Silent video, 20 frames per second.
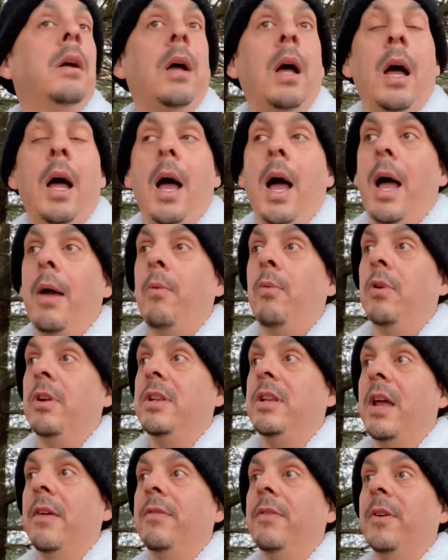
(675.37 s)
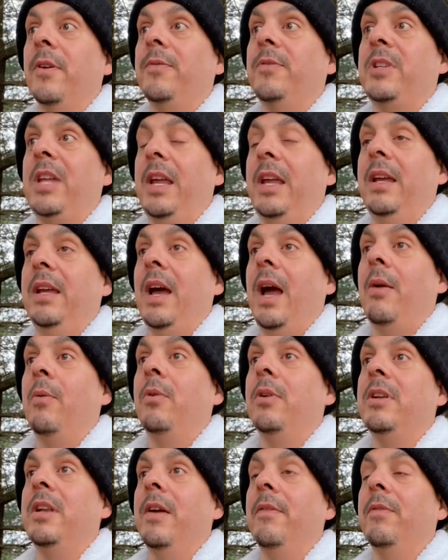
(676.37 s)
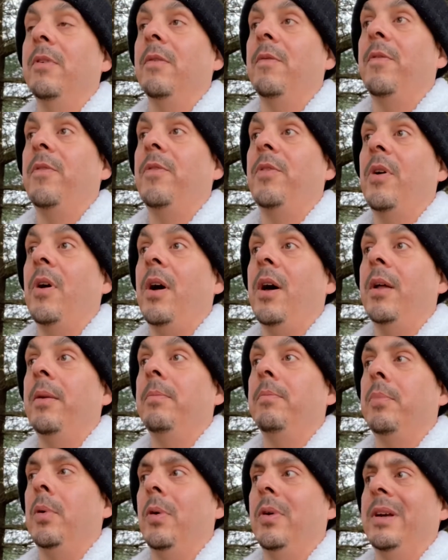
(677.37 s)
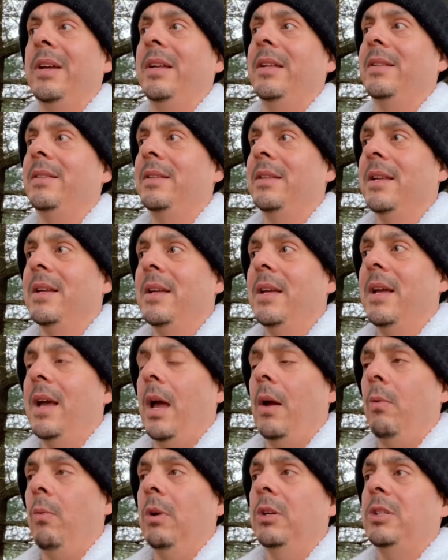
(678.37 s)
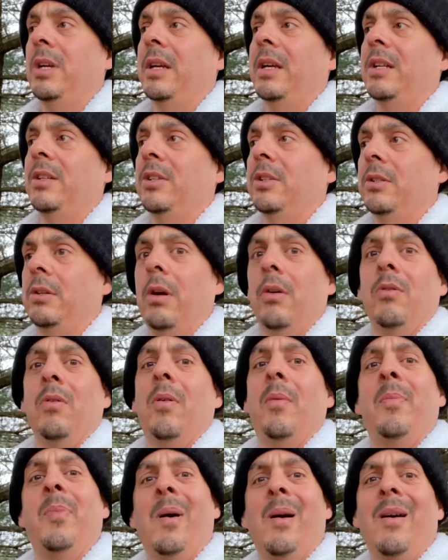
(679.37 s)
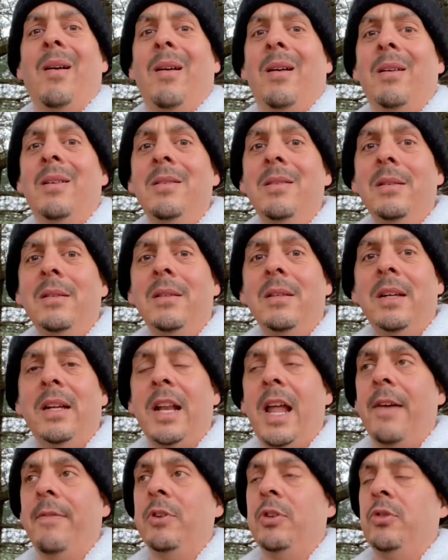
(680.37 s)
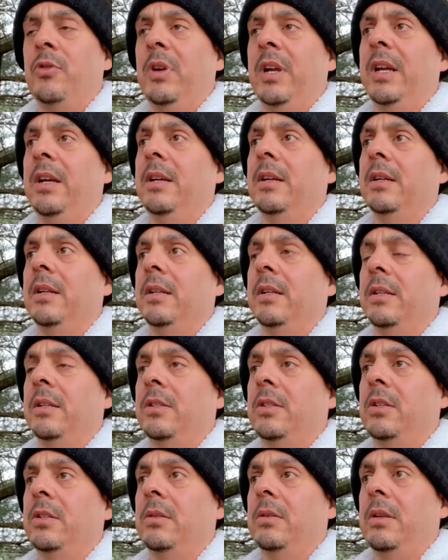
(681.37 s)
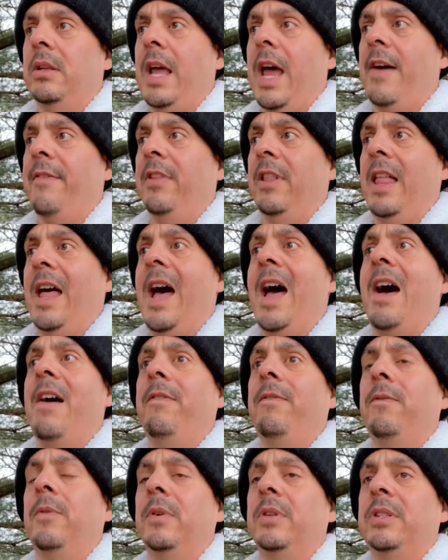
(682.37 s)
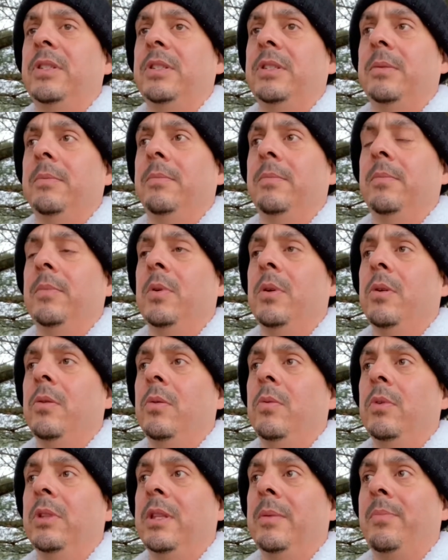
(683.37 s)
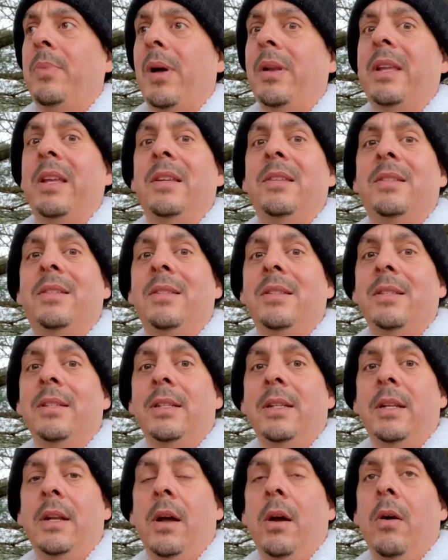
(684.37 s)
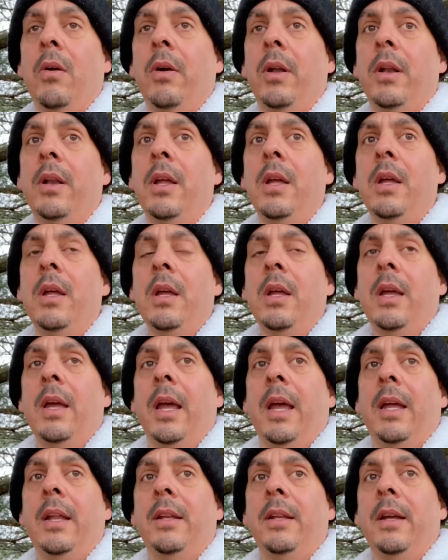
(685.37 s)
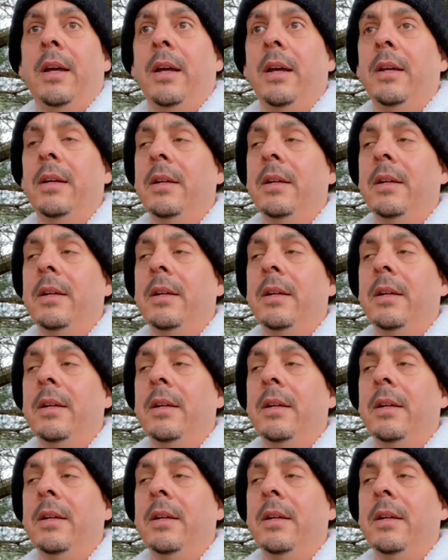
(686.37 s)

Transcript: I would never have take I would never have thought, boy, it, I wish I could just go to a bar and have a drink and have a laugh with some with the buddies, you know, and and uh,